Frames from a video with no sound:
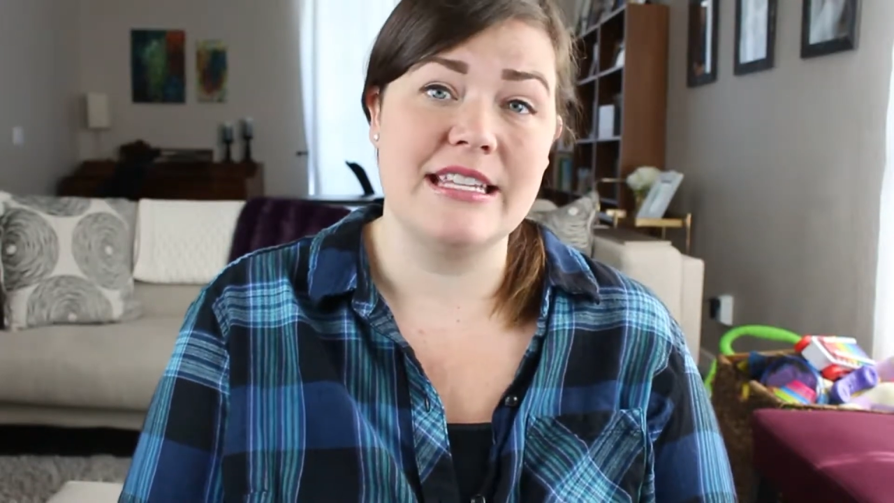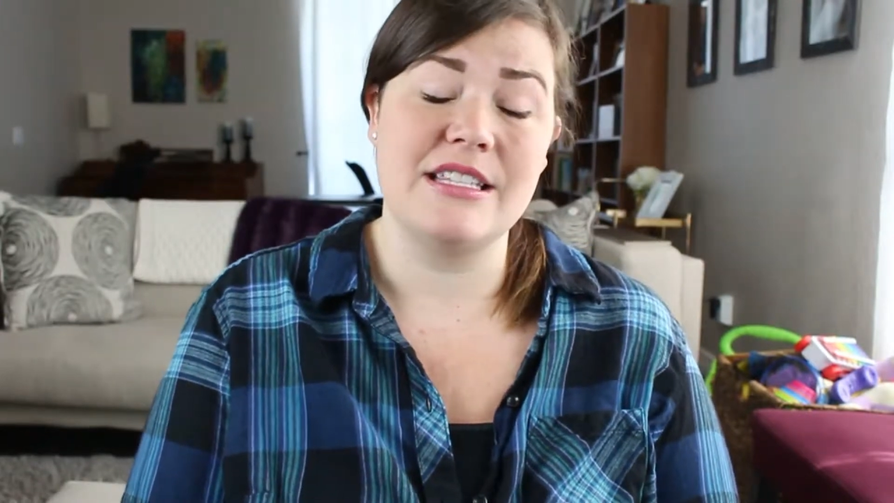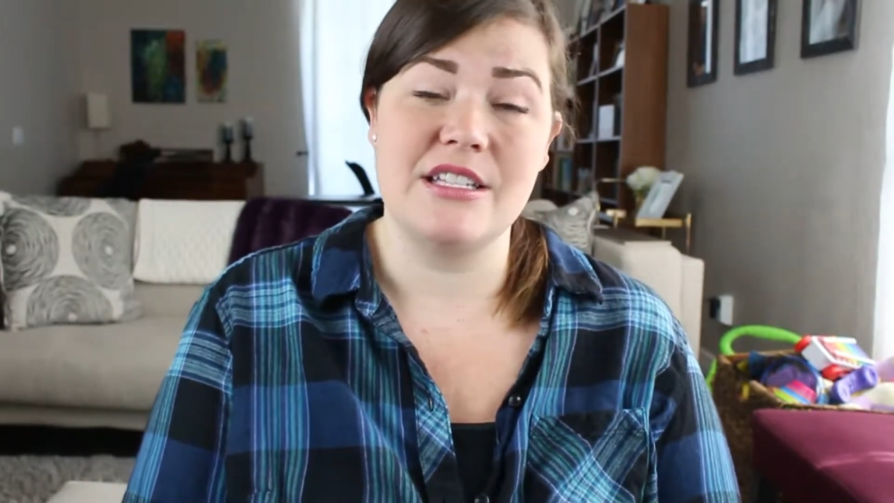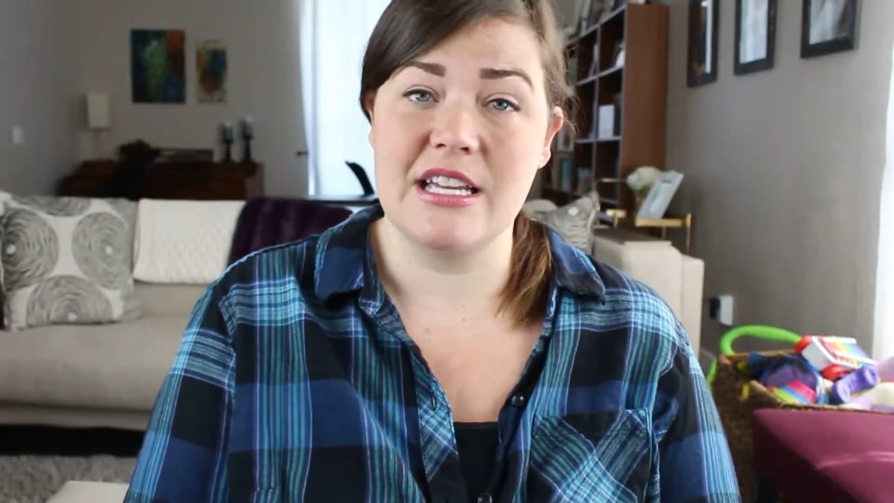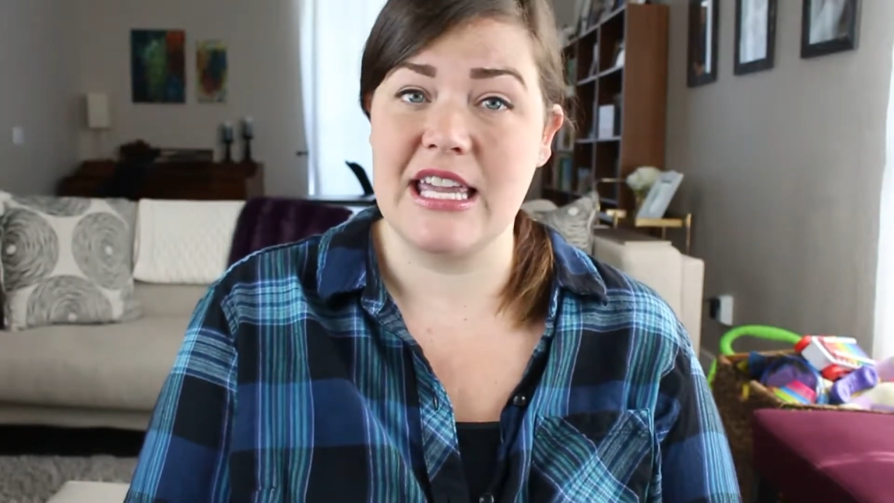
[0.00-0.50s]

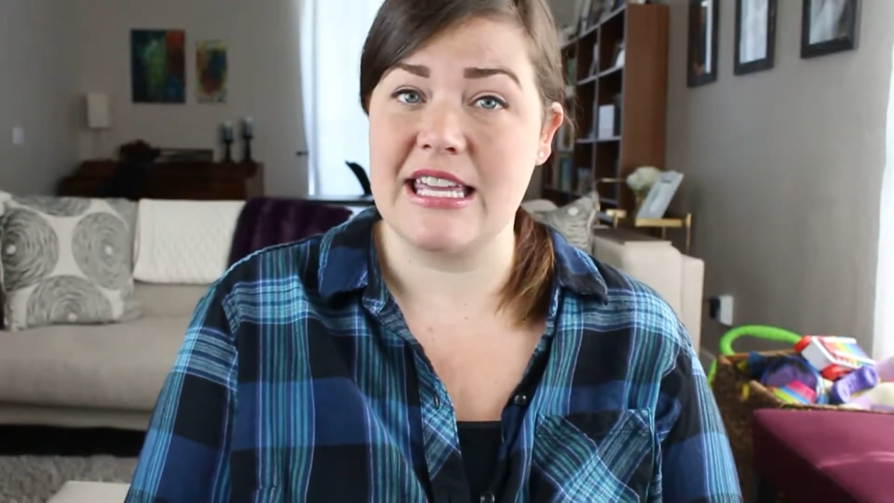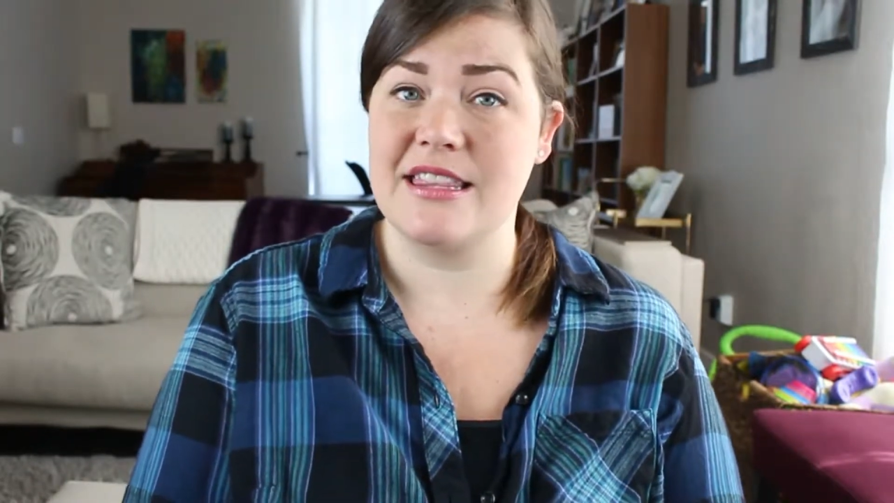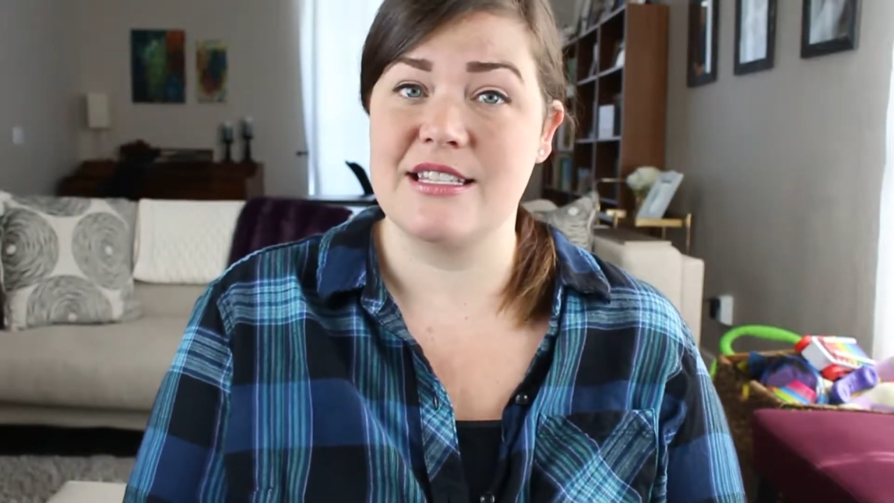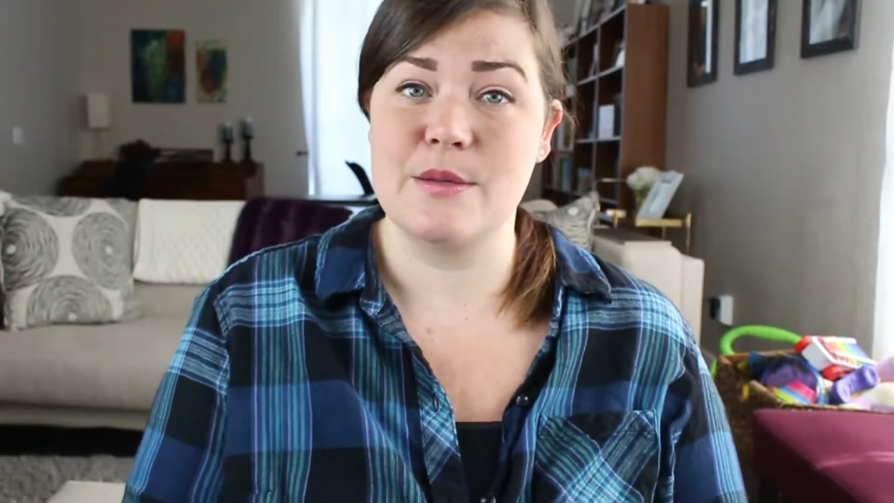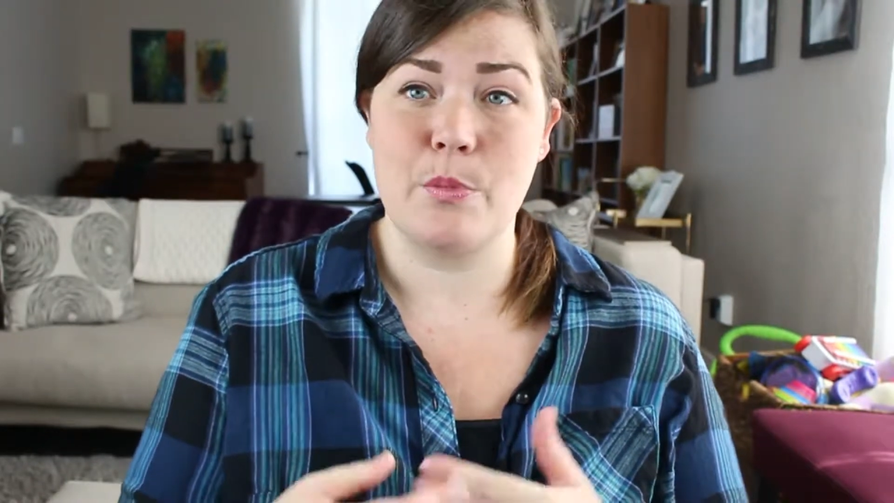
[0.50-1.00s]
is to
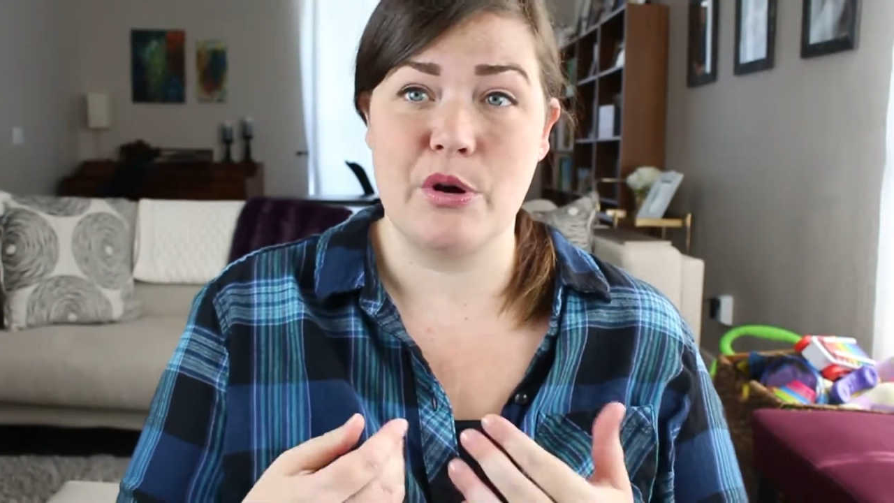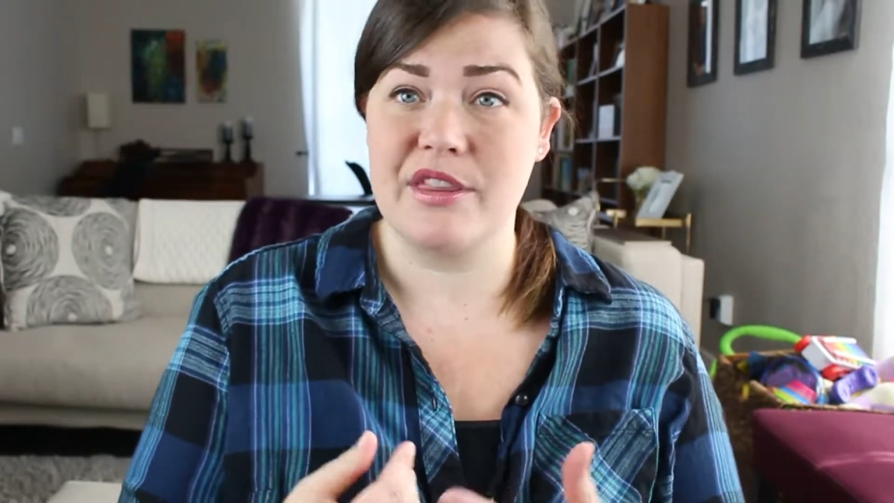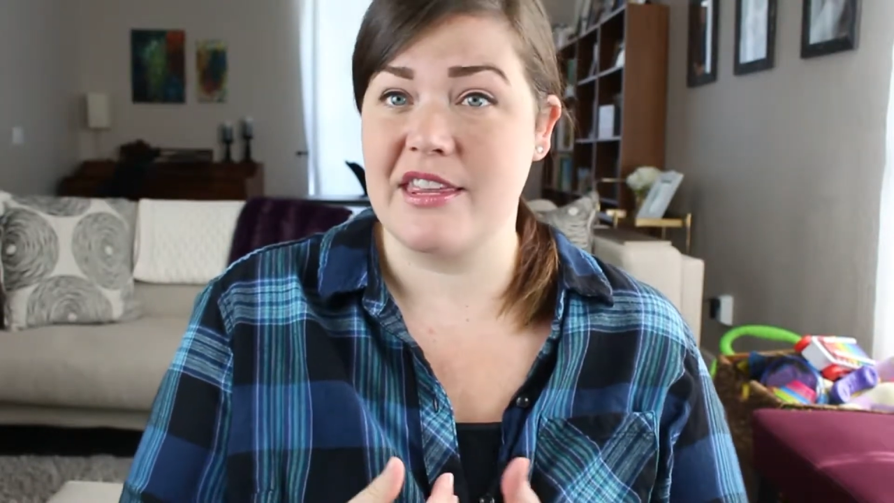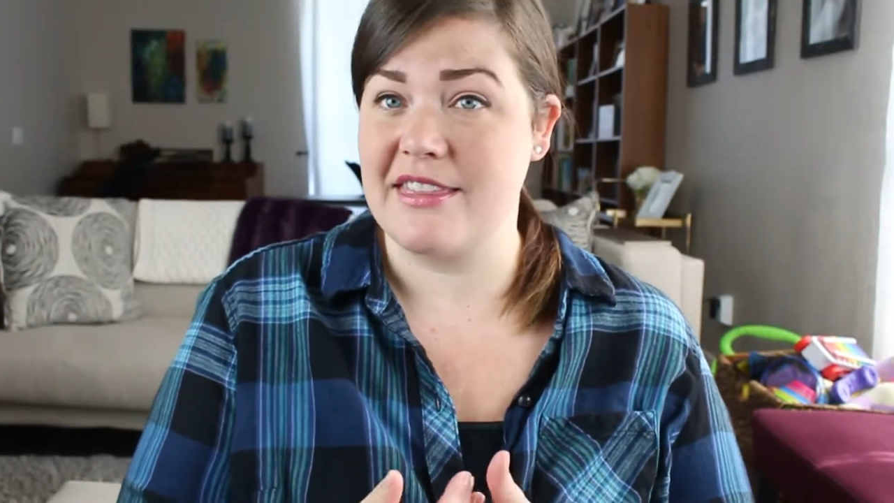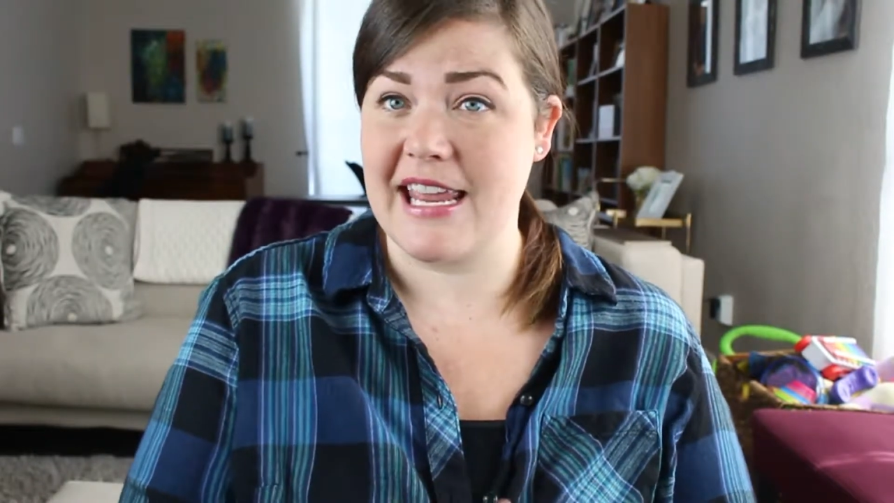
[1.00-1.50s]
get the
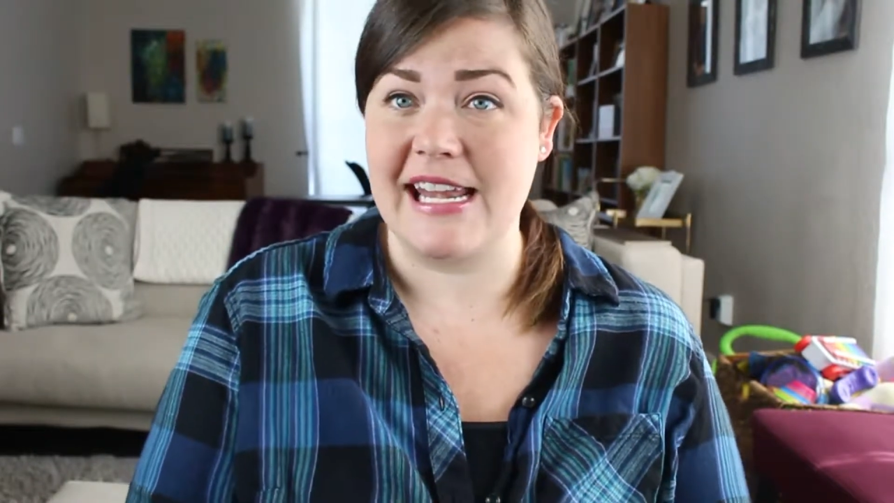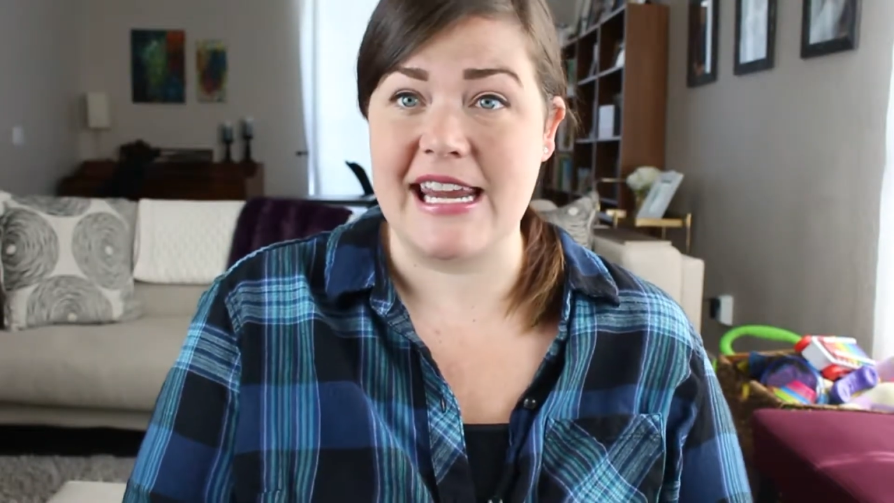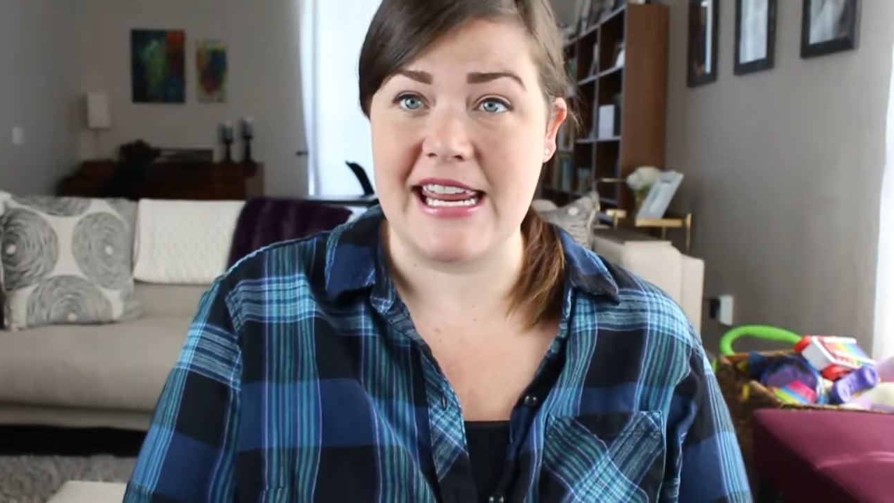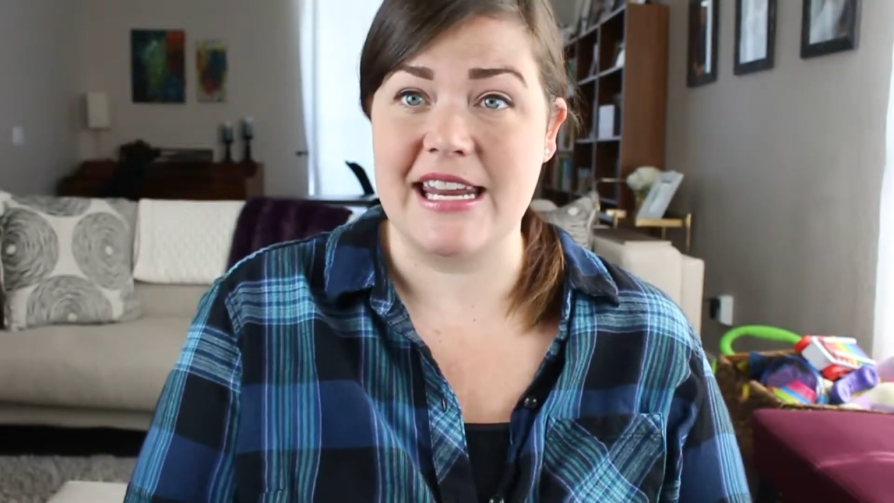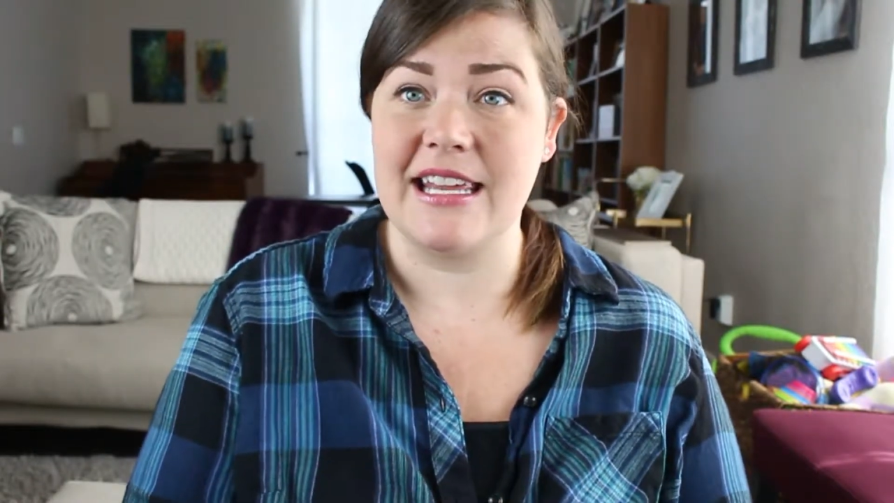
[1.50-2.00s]
support that they
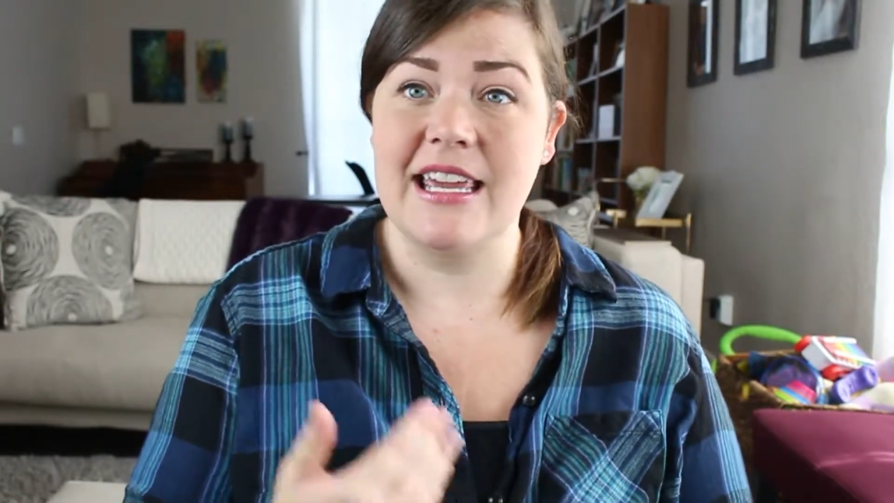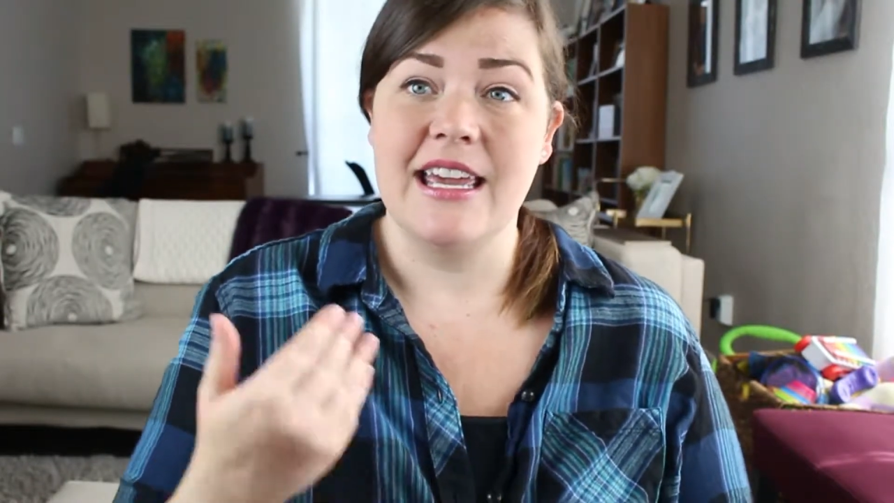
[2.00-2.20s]
need